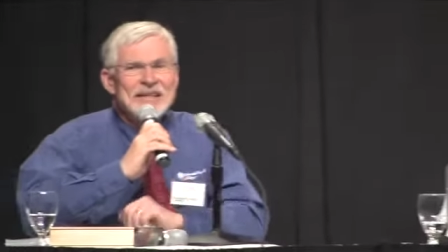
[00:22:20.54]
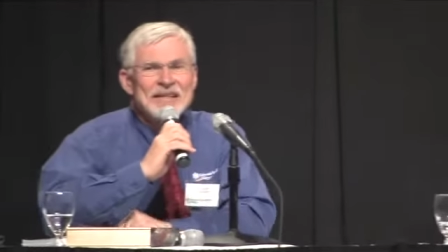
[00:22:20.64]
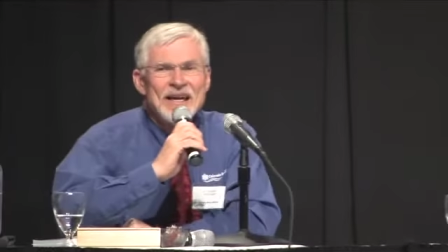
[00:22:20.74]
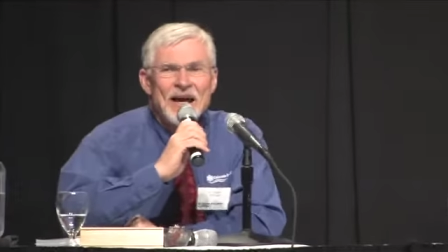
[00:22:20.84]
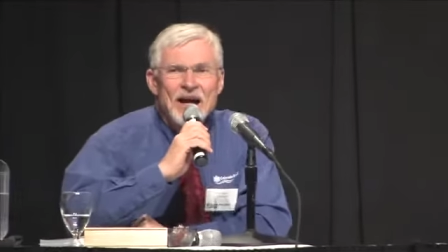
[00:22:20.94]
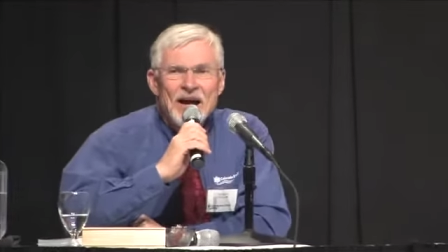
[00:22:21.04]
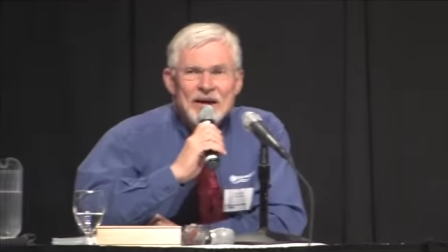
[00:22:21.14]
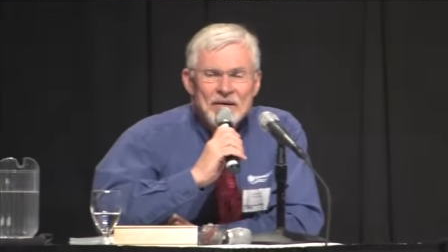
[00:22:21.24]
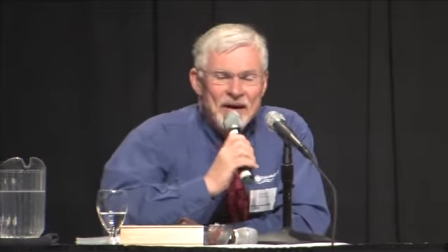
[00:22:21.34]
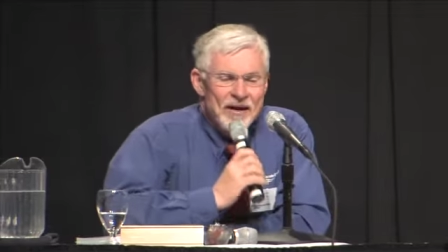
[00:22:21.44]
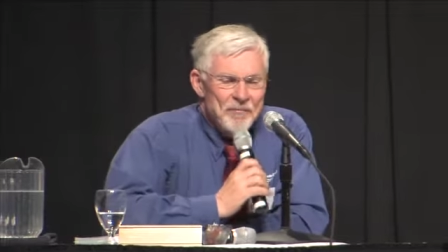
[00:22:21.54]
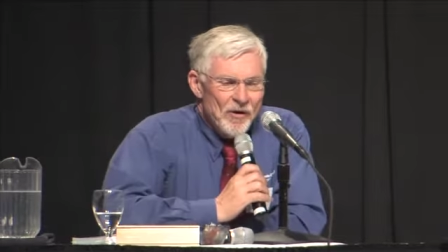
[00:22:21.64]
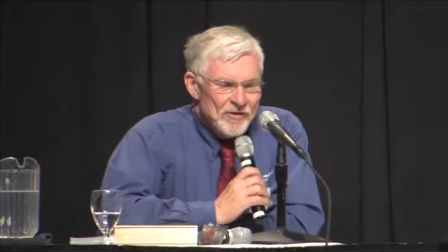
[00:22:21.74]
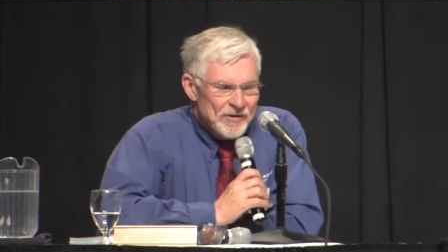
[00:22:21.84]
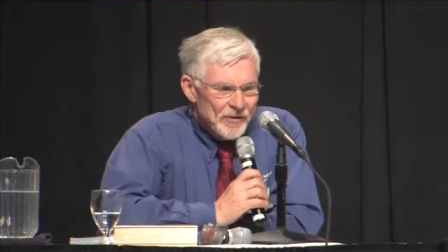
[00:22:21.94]
Yeah, I, I'm
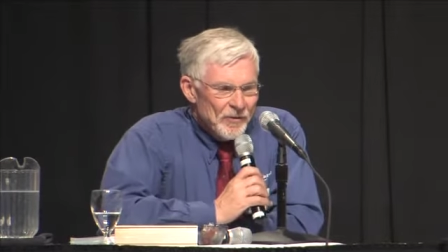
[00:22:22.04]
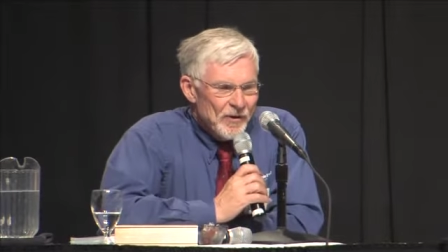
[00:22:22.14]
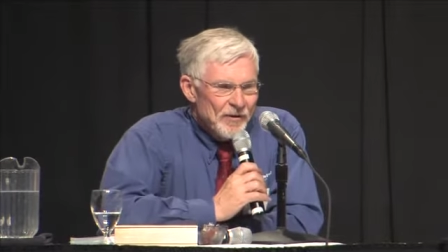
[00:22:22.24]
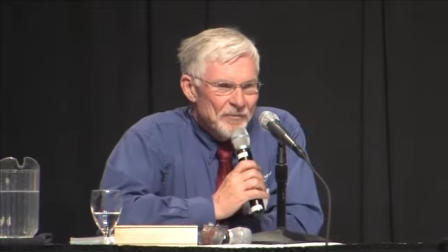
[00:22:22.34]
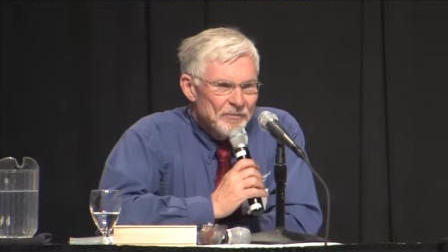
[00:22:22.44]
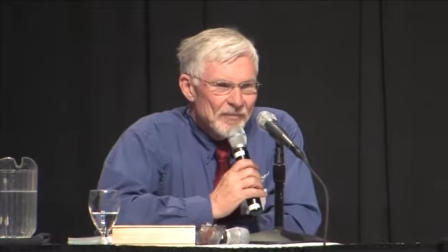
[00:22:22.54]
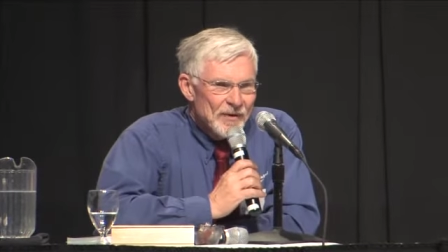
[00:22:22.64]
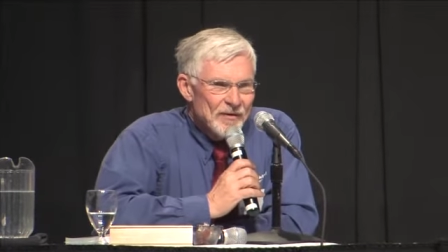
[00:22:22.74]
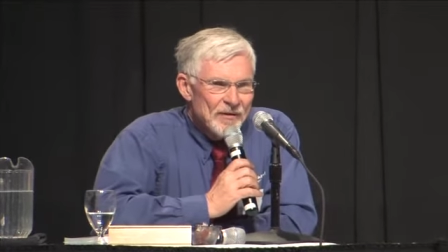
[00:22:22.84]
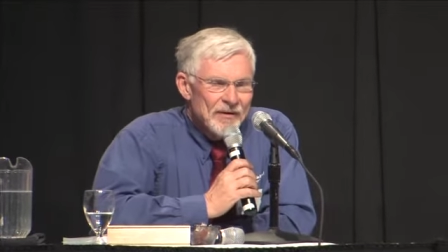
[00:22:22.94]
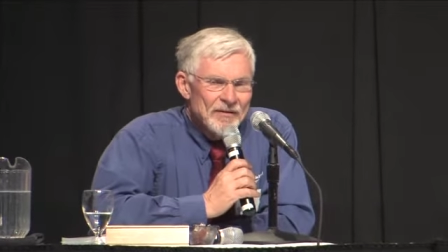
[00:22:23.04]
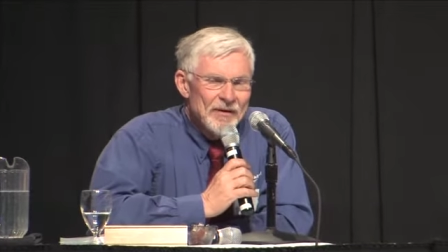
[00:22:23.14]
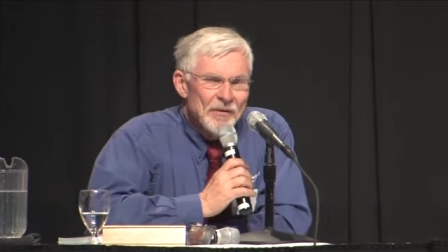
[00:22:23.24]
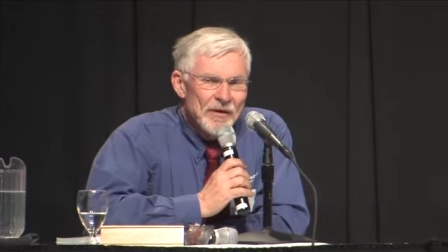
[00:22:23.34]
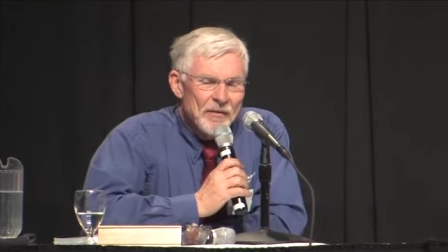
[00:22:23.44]
also, um,
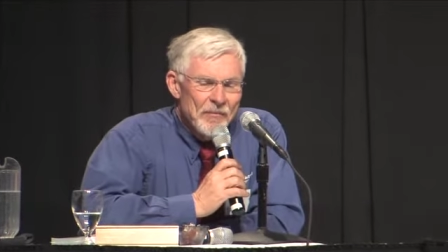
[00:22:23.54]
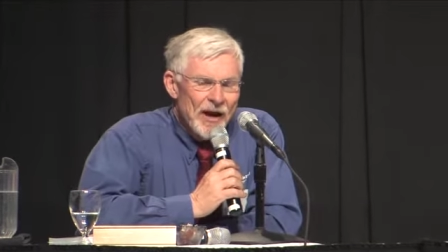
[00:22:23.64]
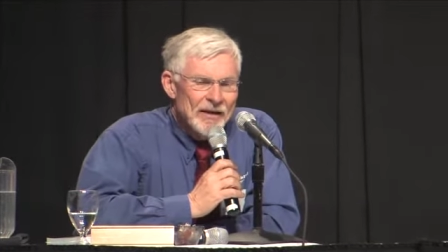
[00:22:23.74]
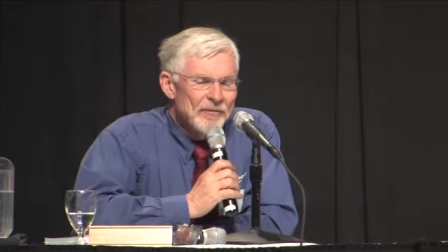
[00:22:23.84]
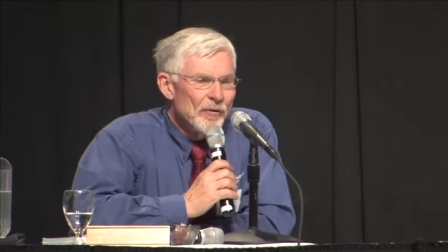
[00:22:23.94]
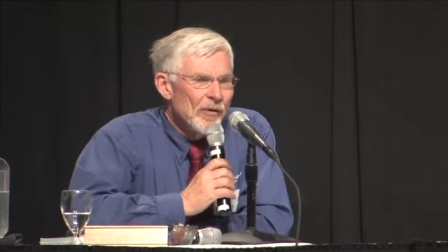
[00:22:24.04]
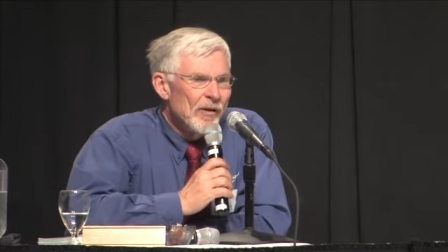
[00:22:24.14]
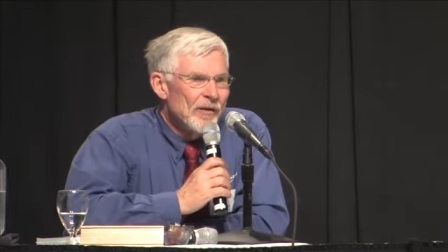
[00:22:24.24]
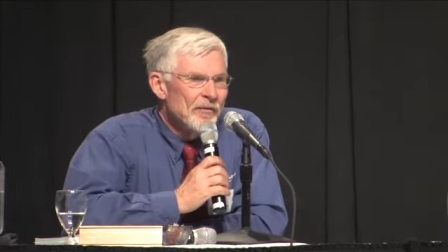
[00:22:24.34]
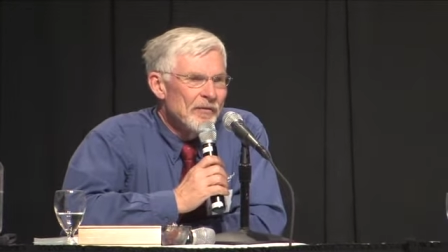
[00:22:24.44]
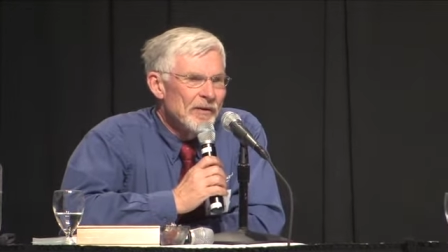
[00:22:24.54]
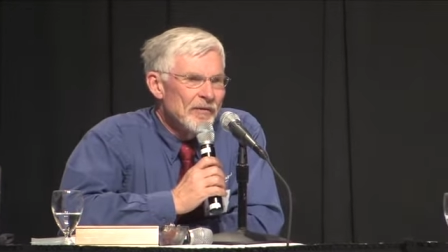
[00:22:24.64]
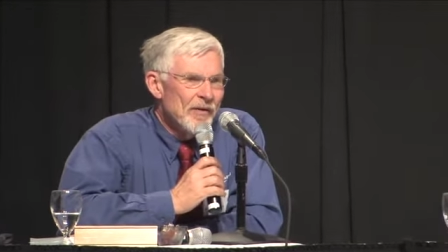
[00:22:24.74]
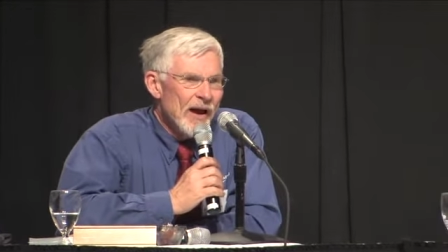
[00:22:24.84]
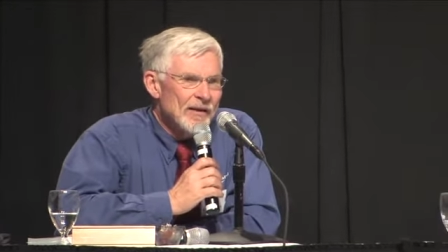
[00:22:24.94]
you know, mindful of
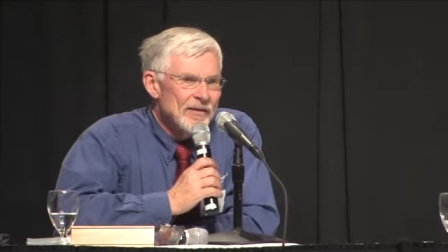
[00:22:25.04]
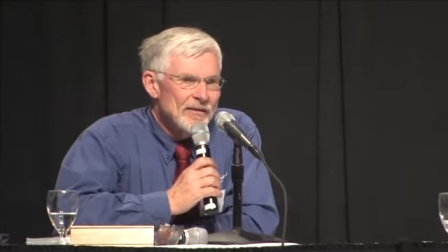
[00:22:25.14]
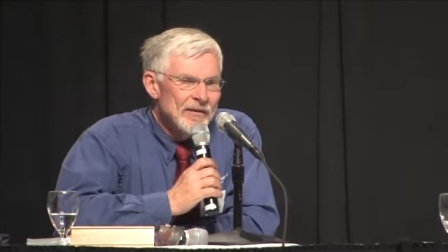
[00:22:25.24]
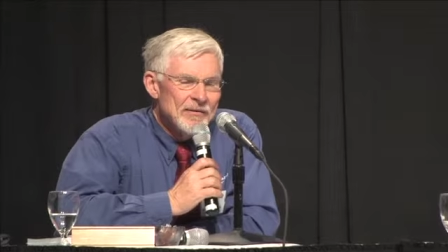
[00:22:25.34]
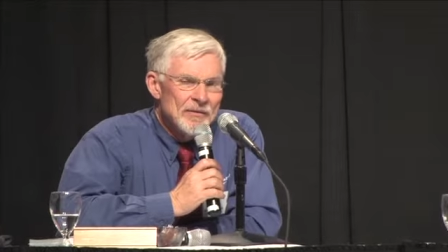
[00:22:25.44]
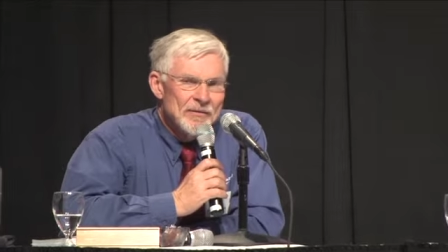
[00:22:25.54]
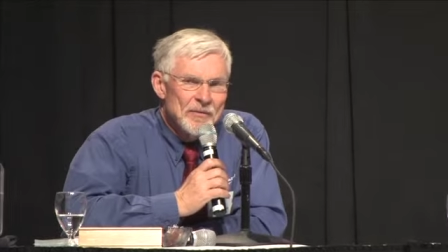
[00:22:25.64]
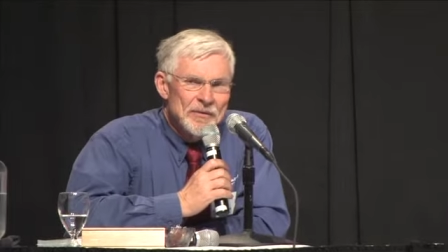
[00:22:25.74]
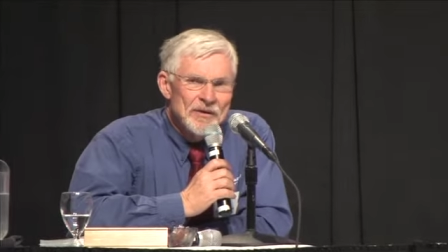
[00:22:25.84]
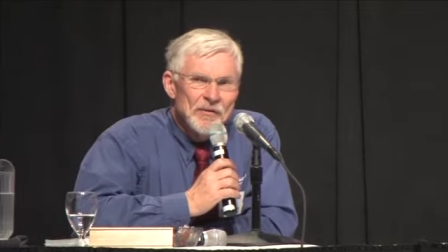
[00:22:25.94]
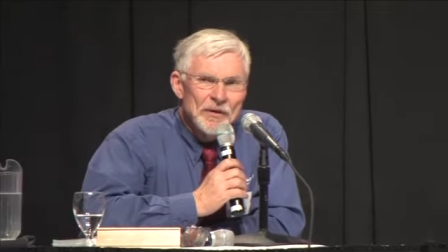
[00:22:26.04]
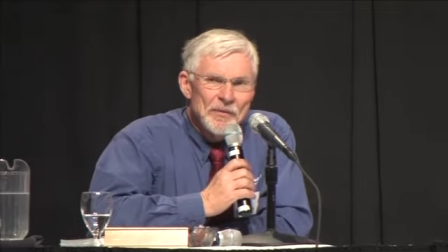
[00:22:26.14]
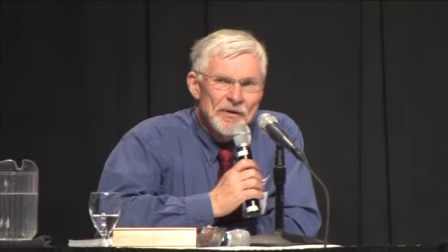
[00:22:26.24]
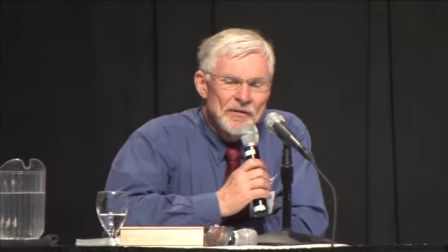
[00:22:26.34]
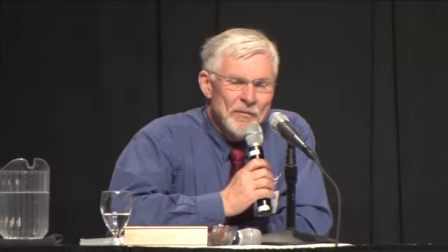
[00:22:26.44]
the fact that, the, that we're dealing
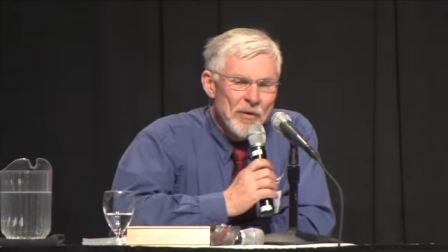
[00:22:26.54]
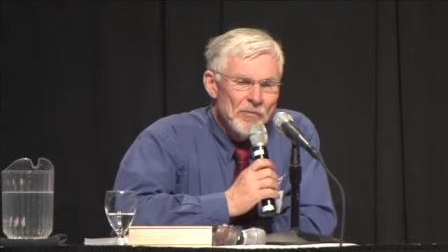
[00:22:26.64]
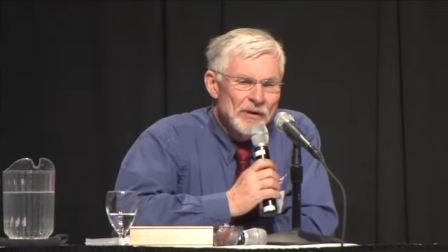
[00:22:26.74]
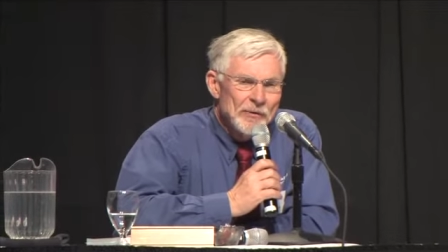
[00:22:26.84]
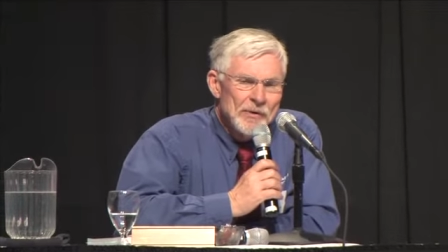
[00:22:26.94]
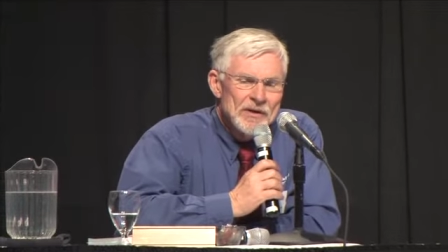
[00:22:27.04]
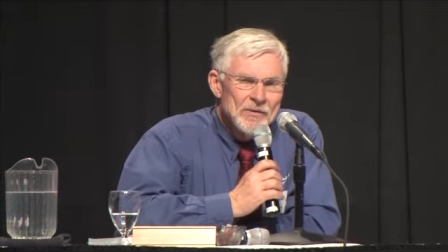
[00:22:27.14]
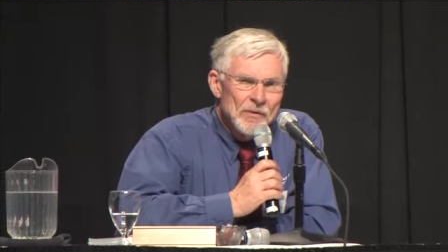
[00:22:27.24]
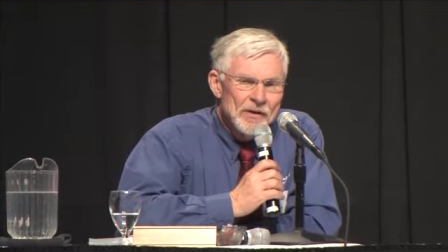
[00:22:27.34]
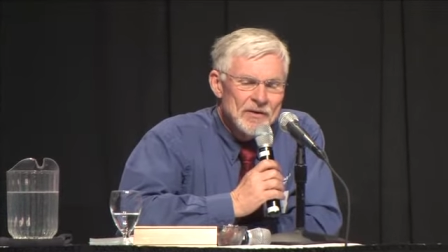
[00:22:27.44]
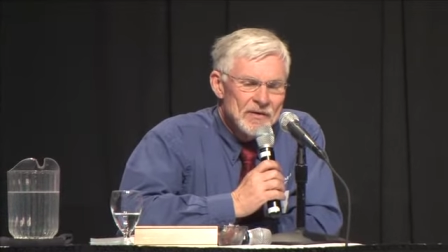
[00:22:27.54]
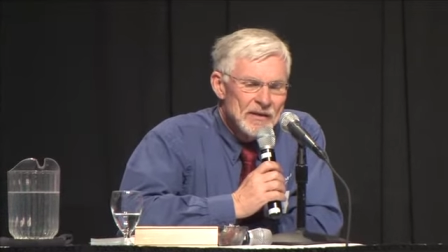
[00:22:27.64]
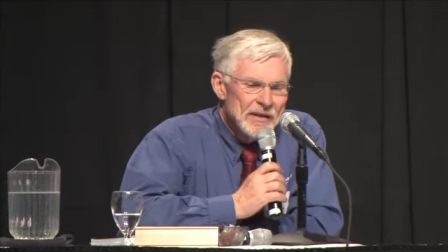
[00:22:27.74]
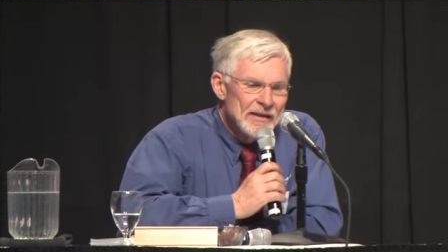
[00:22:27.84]
with a, a public resource.